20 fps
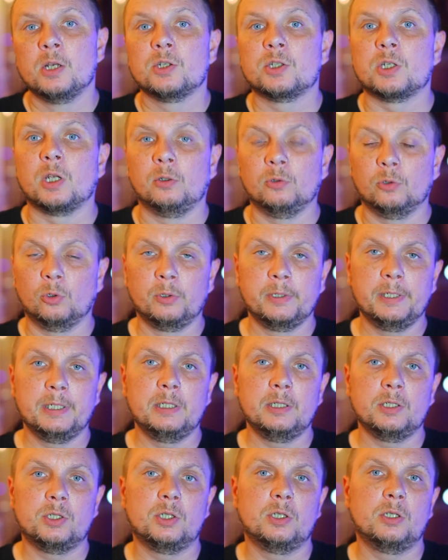So all you
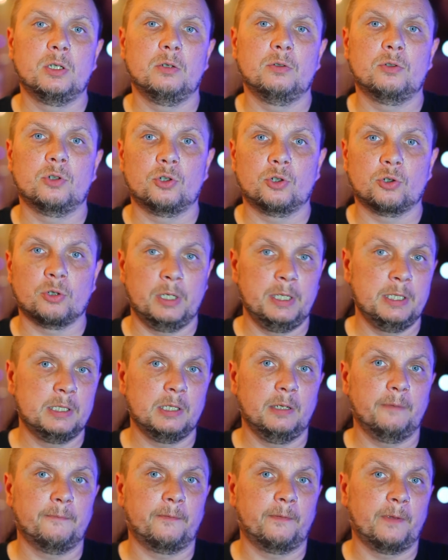need to do to
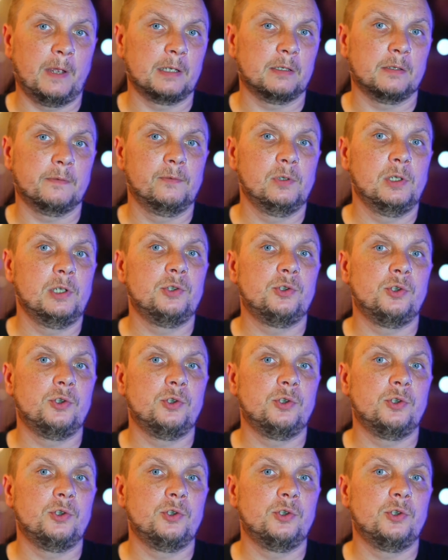treat it effectively